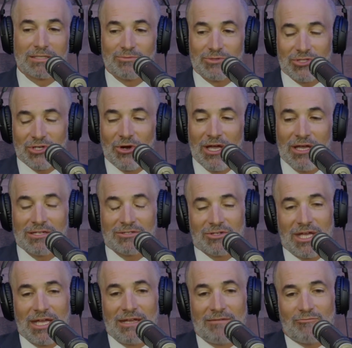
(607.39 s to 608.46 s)
So
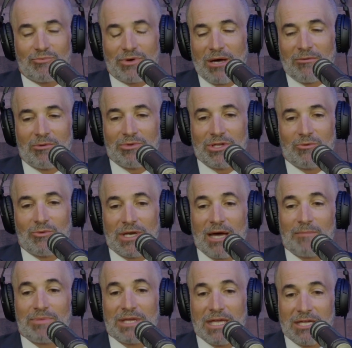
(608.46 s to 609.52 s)
they probably would
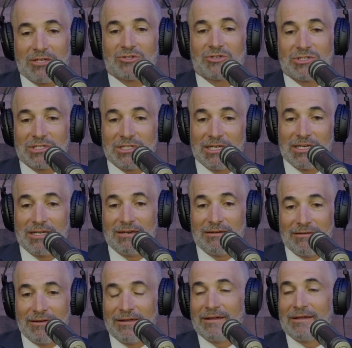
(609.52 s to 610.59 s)
not be interested
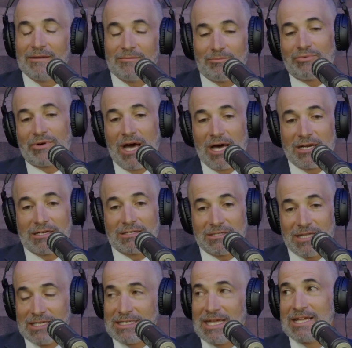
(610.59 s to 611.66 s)
in products
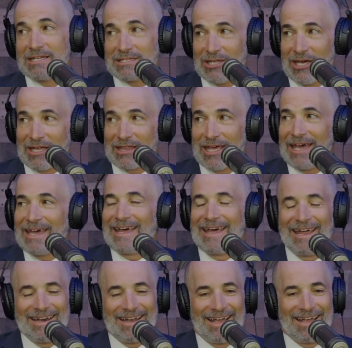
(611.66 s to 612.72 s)
that taste like
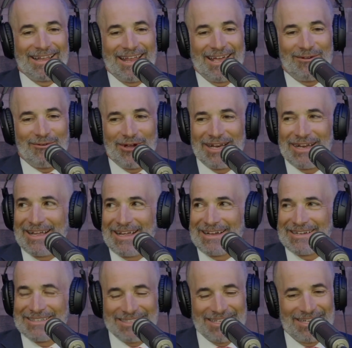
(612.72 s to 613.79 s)
that
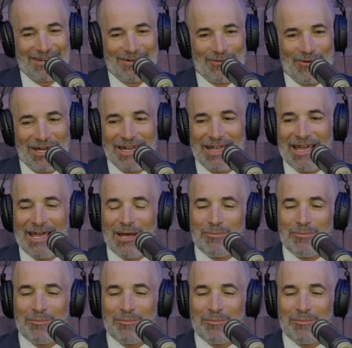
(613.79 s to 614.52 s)
because they didn't want.